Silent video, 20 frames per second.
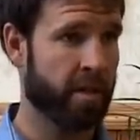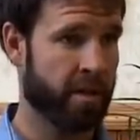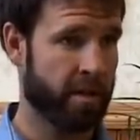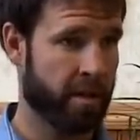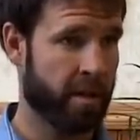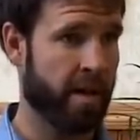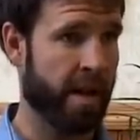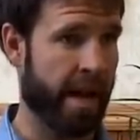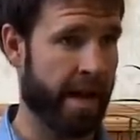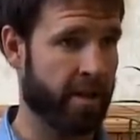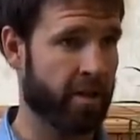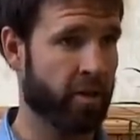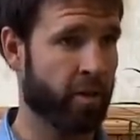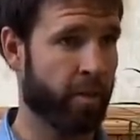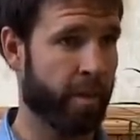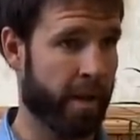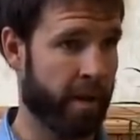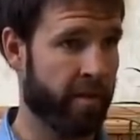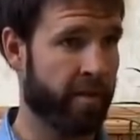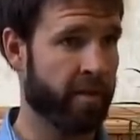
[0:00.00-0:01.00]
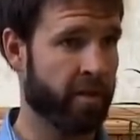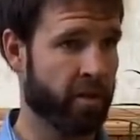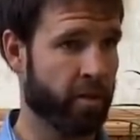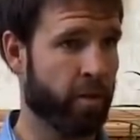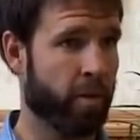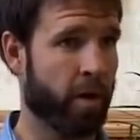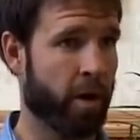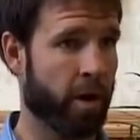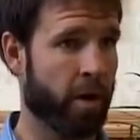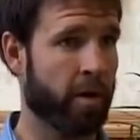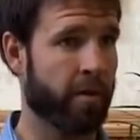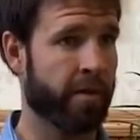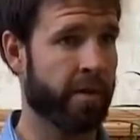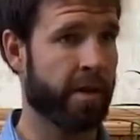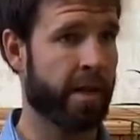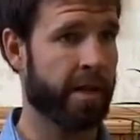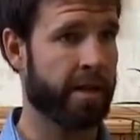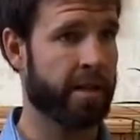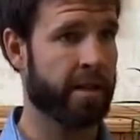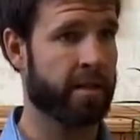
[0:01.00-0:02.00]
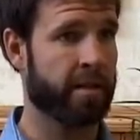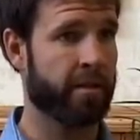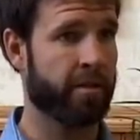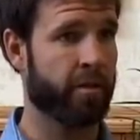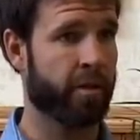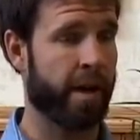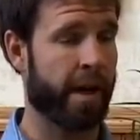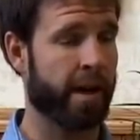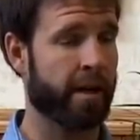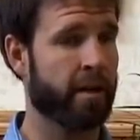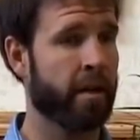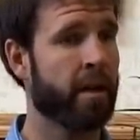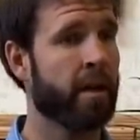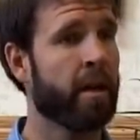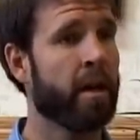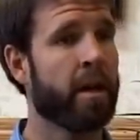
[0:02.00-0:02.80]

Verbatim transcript: is a natural beneficial part of the digestive tract.